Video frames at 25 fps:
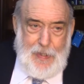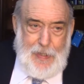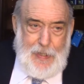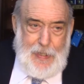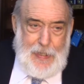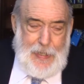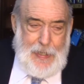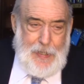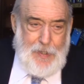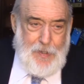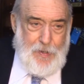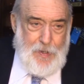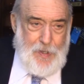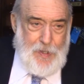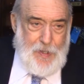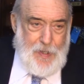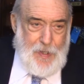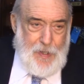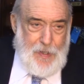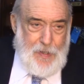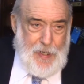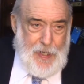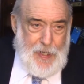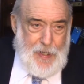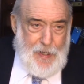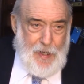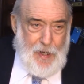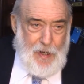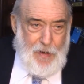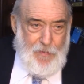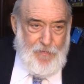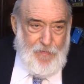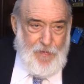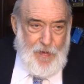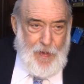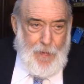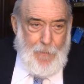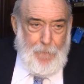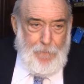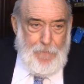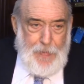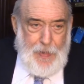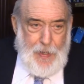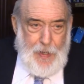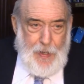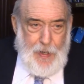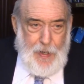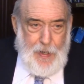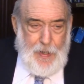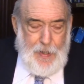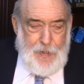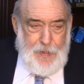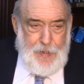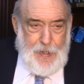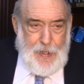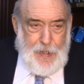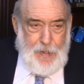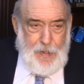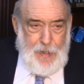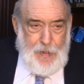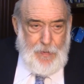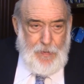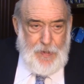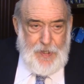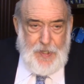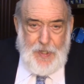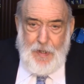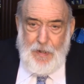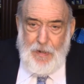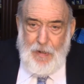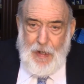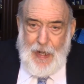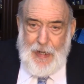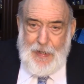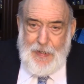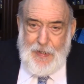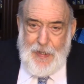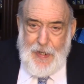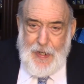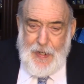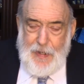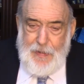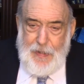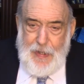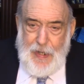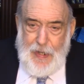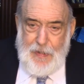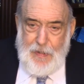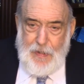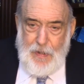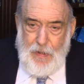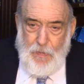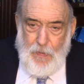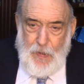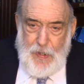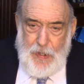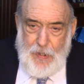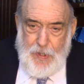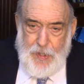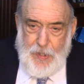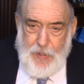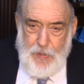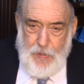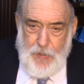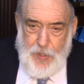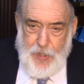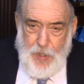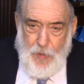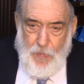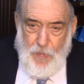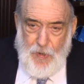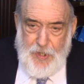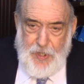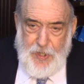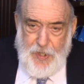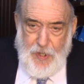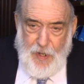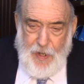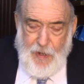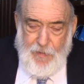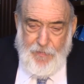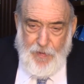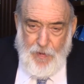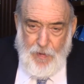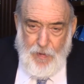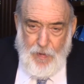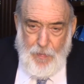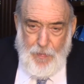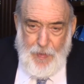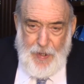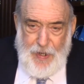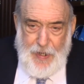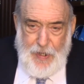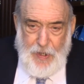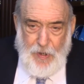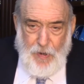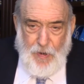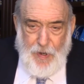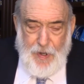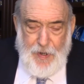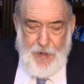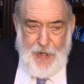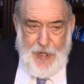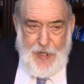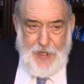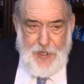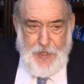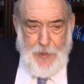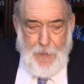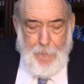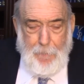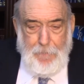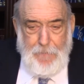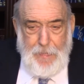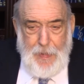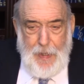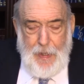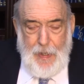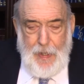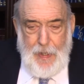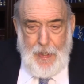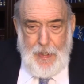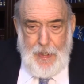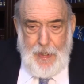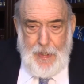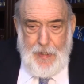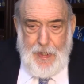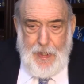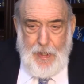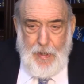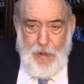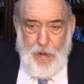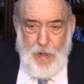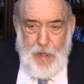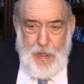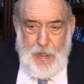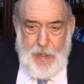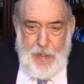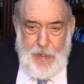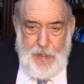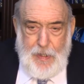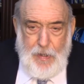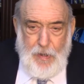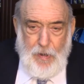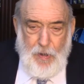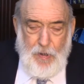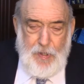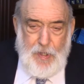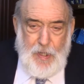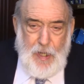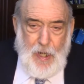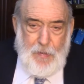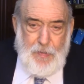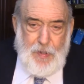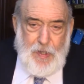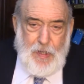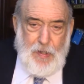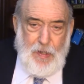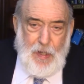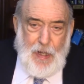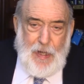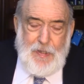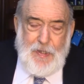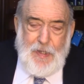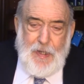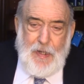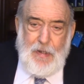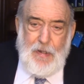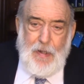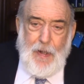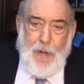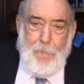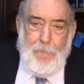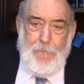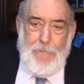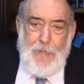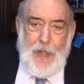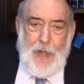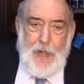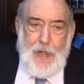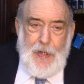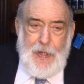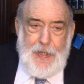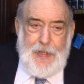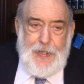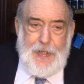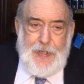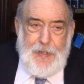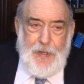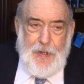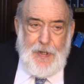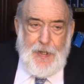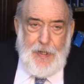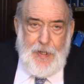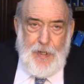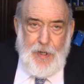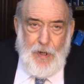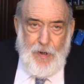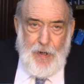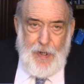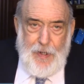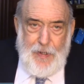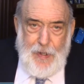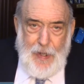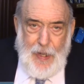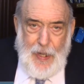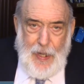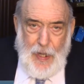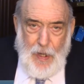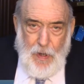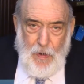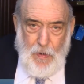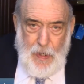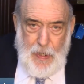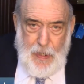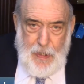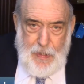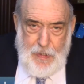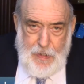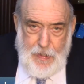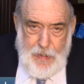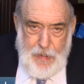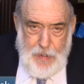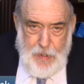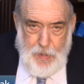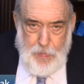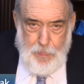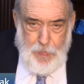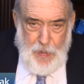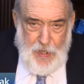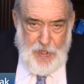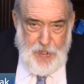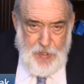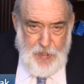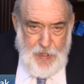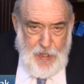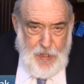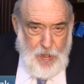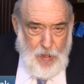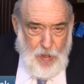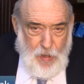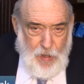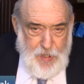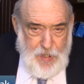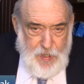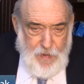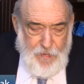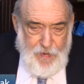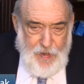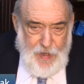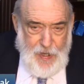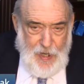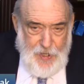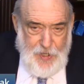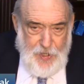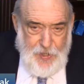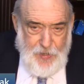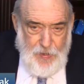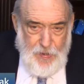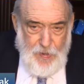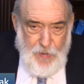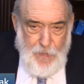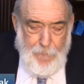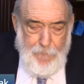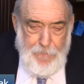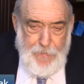interestingly enough, it was classic that when someone studied for rabbinic ordination in the old times, classically he studied Yoredeo, and especially laws of kashrut,